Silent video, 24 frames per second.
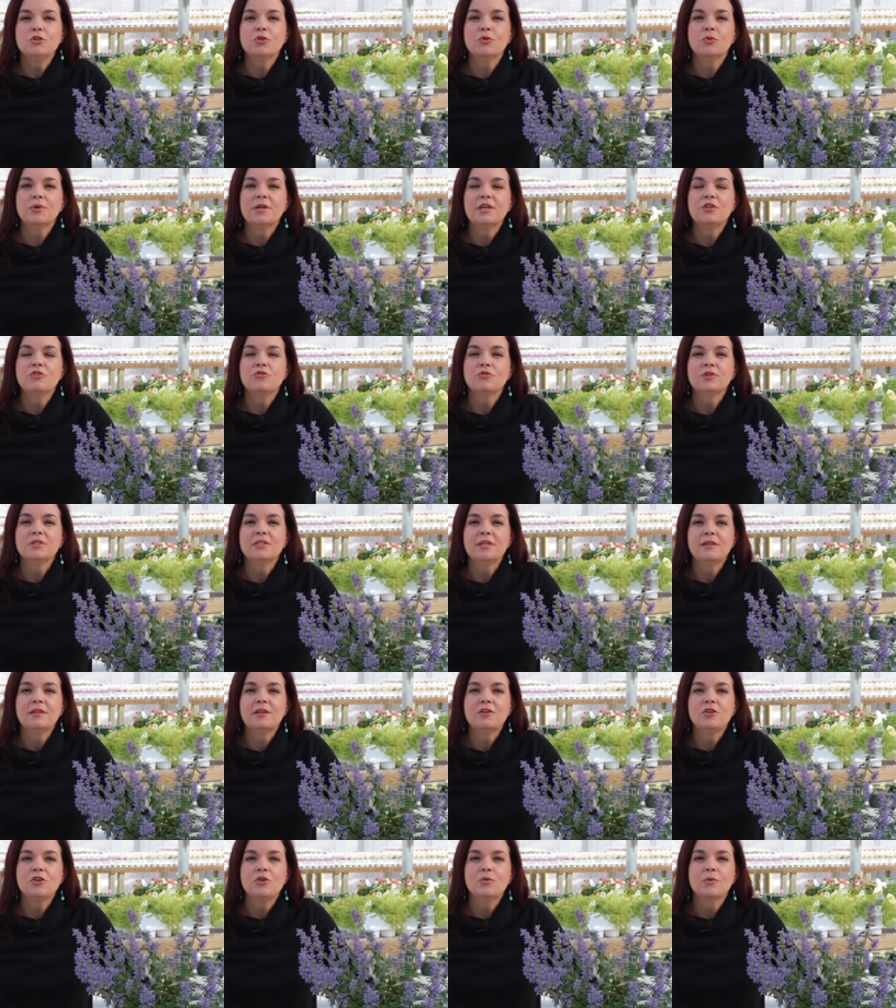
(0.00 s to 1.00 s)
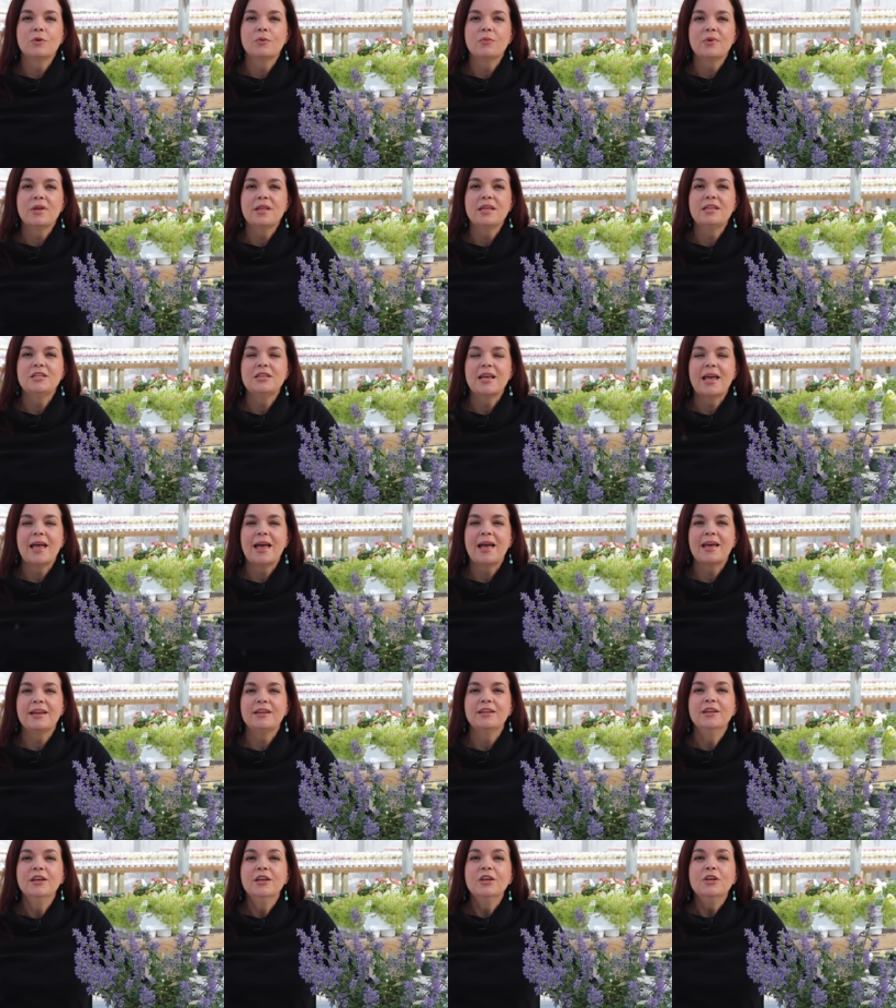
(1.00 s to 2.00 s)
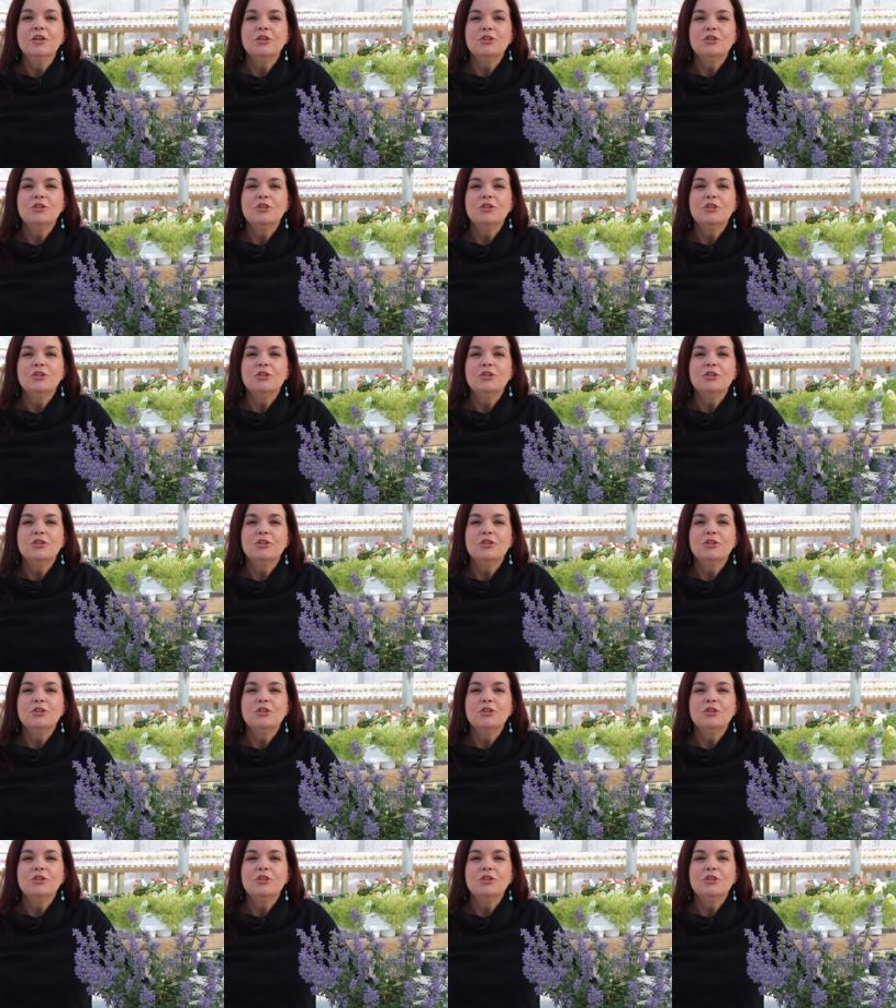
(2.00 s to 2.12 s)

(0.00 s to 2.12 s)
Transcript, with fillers: your interest and that you are ready to add